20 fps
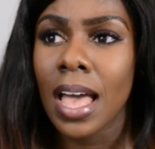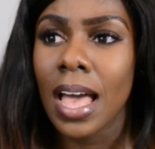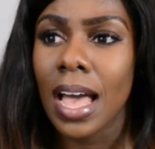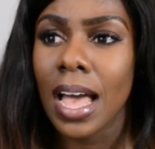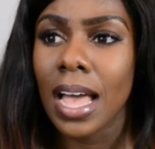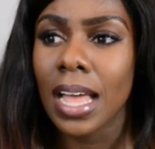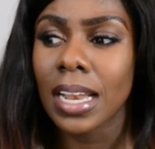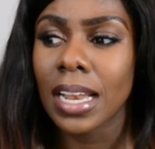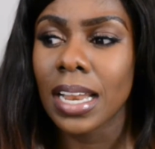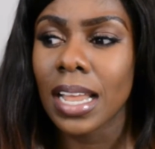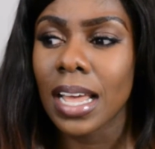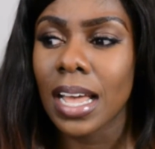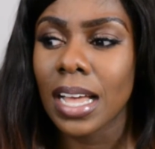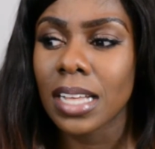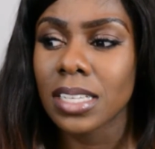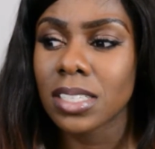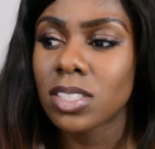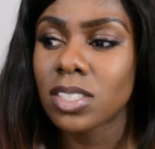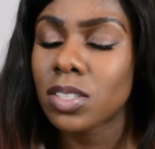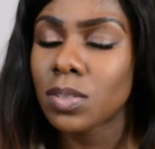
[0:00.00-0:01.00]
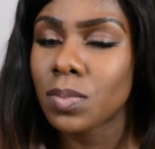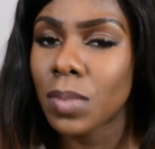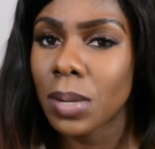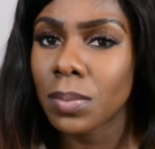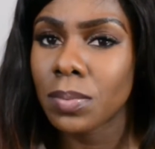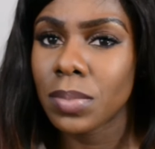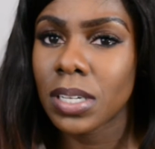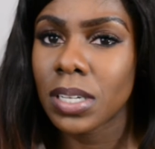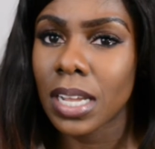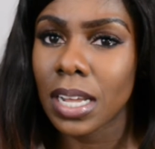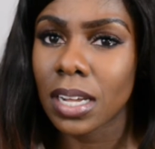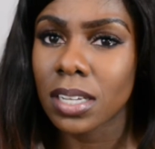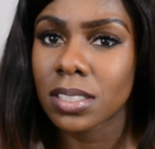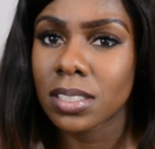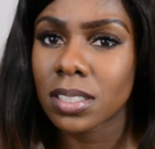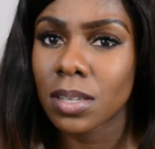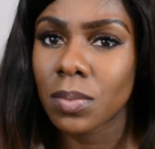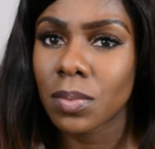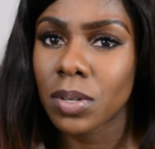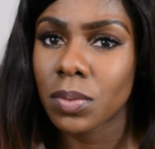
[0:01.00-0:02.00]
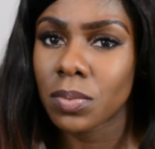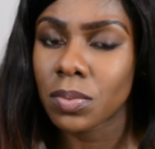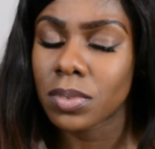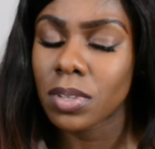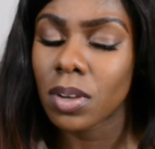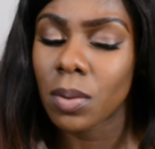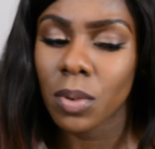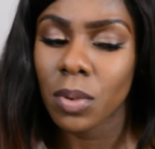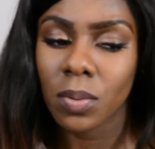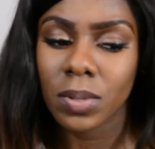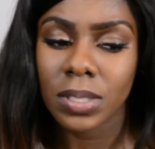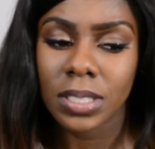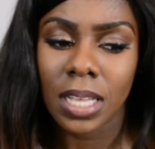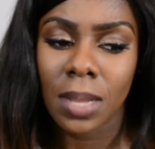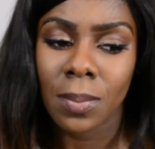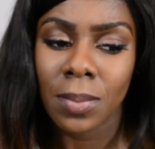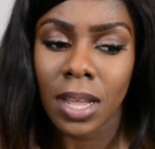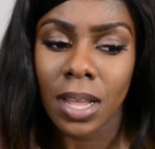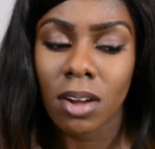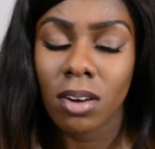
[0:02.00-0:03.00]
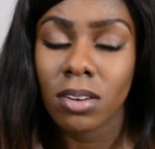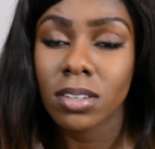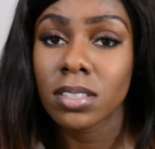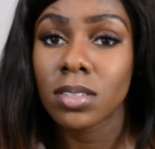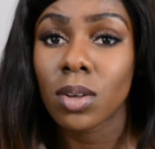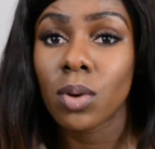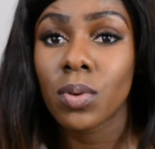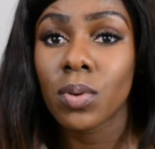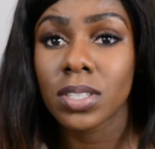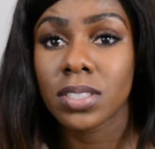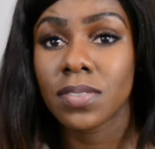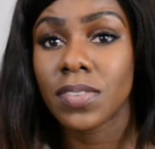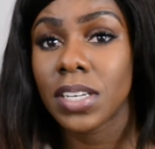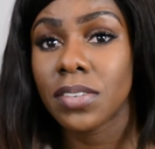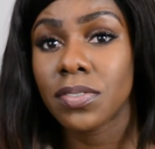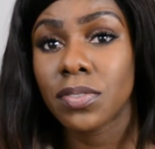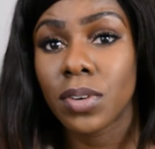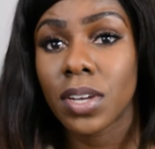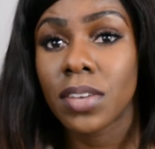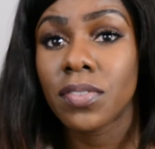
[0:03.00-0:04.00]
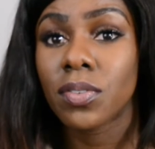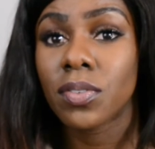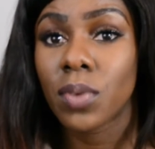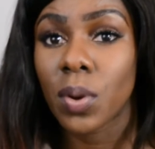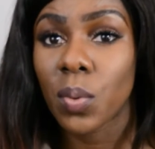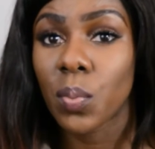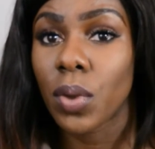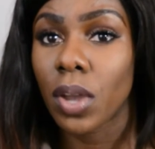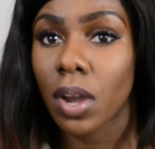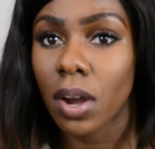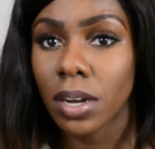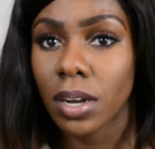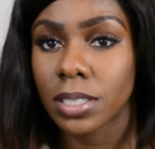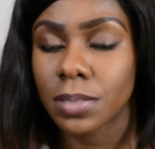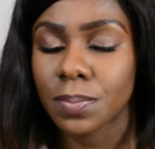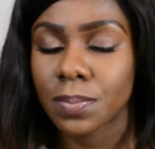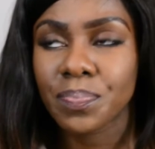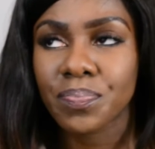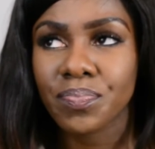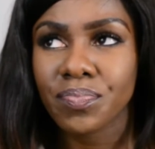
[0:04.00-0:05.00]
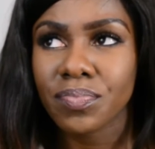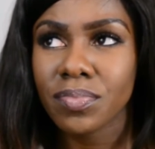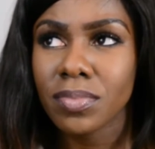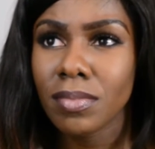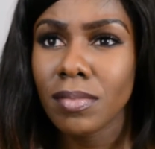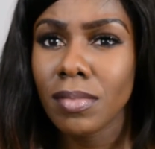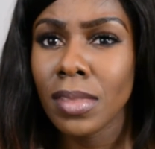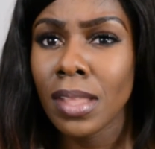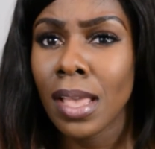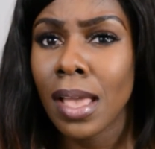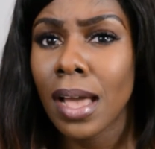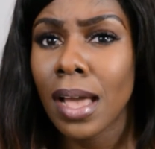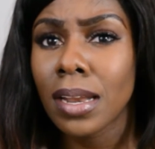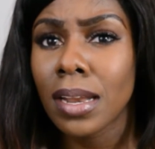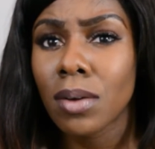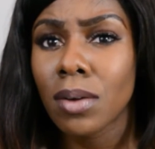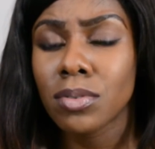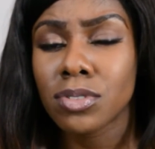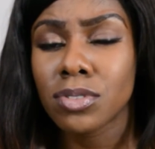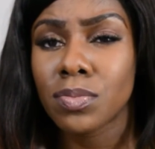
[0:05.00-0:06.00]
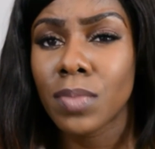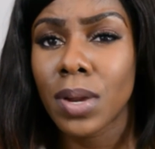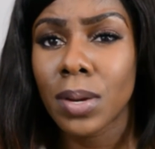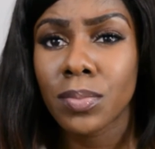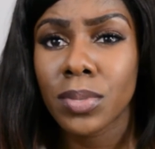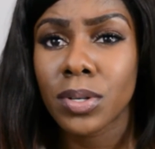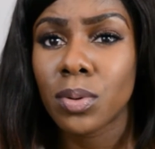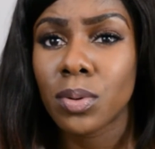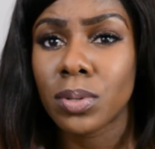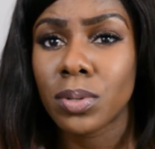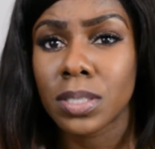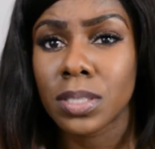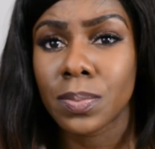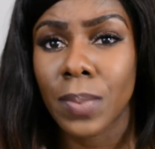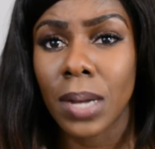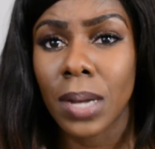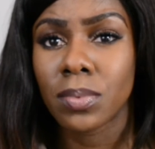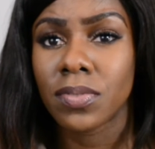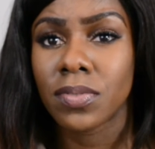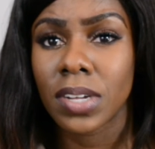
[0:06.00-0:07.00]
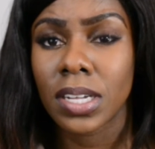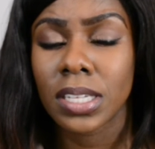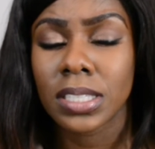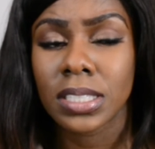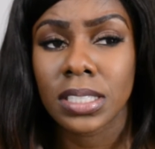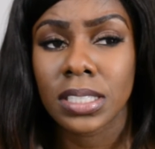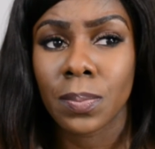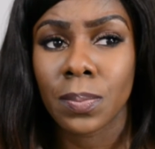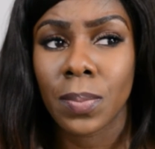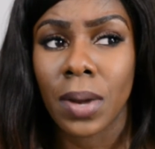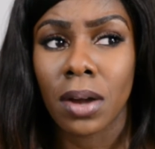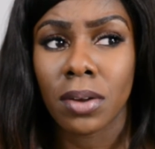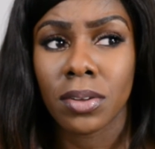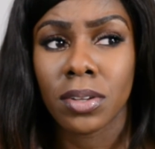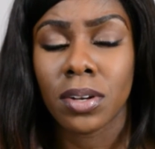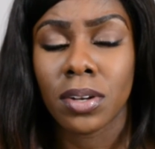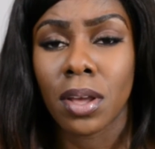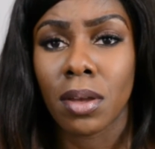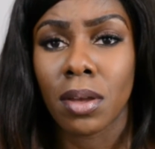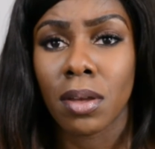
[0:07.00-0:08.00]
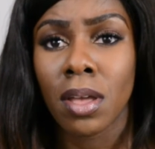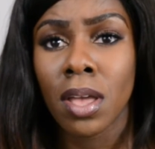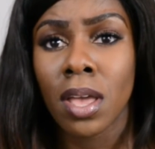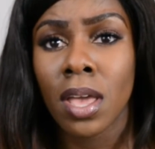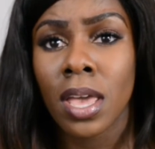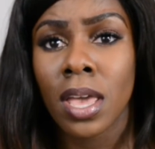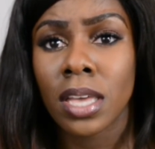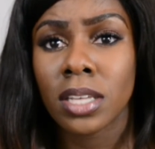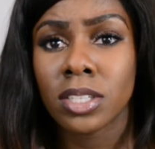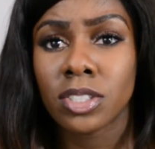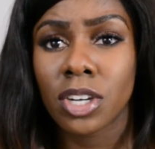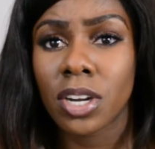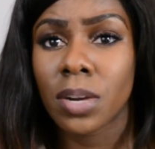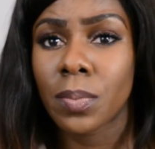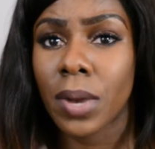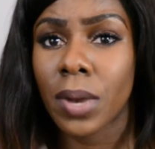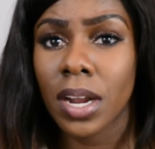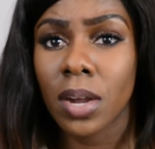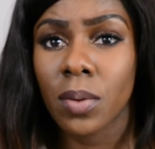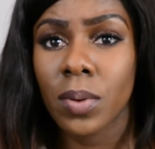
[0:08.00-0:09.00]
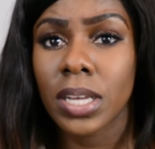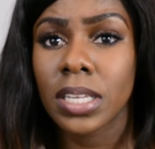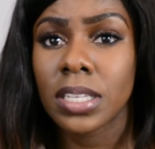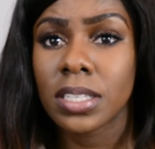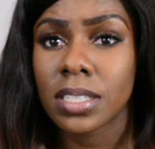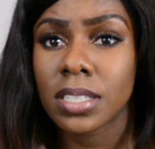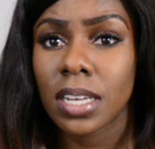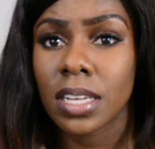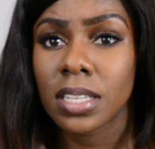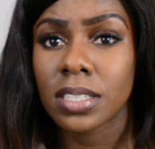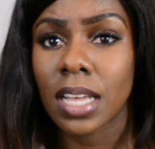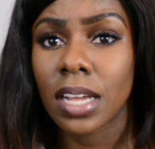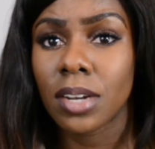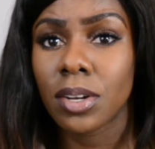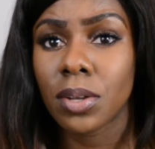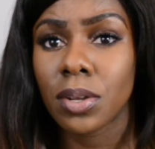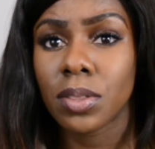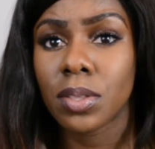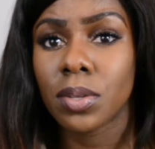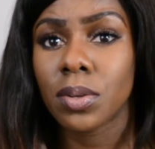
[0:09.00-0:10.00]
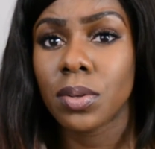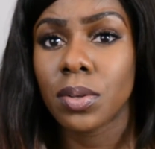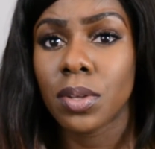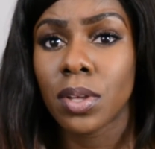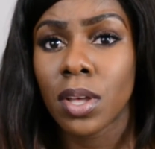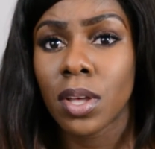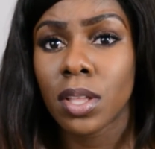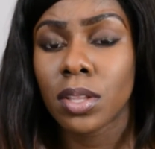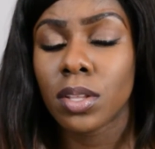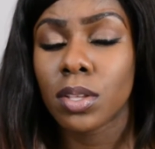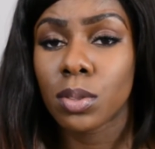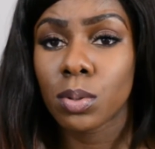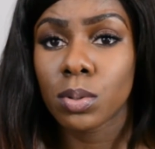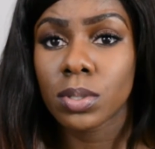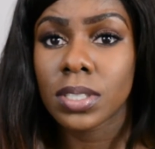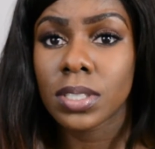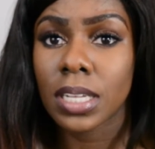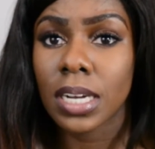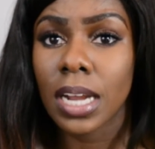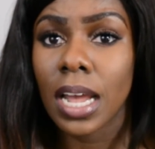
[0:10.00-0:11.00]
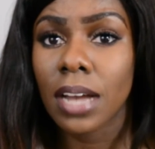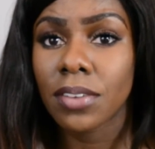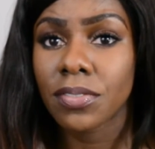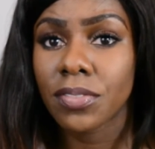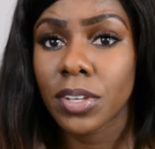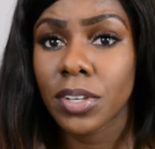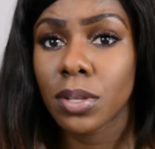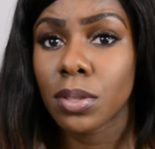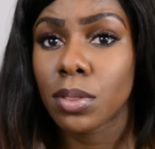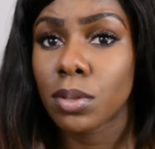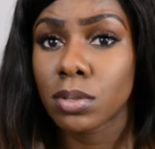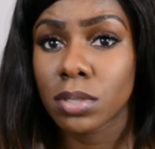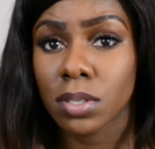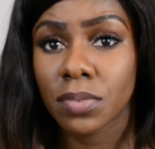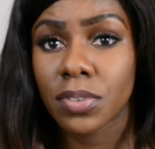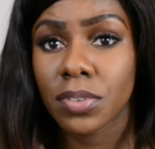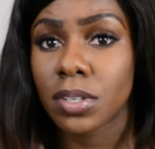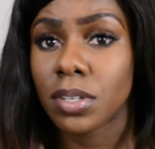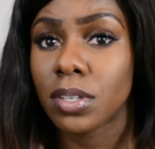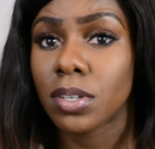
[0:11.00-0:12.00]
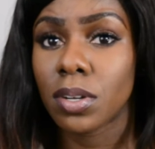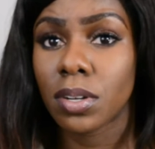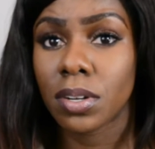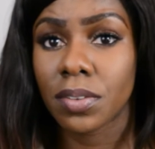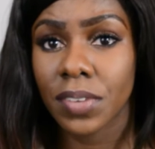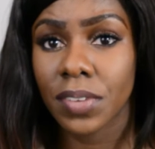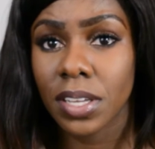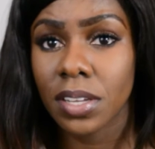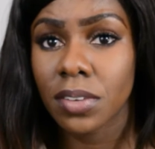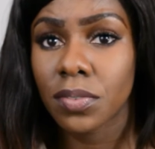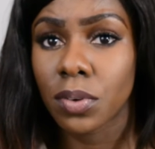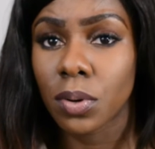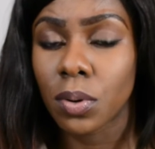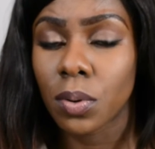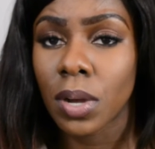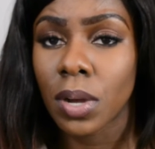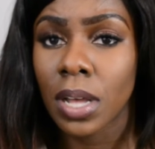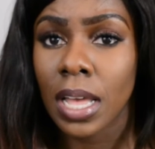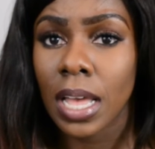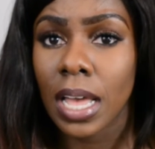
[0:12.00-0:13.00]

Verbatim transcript: and I just remembered like someone told me one time like God is always faithful even when we aren't and I was remembering all these Bible verses about, you know, in Jeremiah where he says, I know the, the thoughts that I have for you, thoughts of good and not of evil.